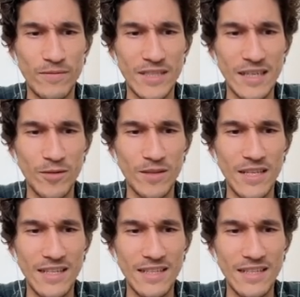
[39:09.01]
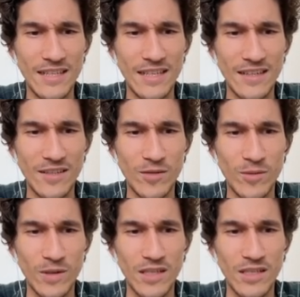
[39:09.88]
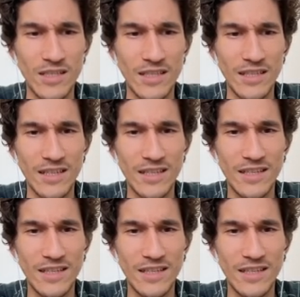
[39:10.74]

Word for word: Without that I cannot do anything.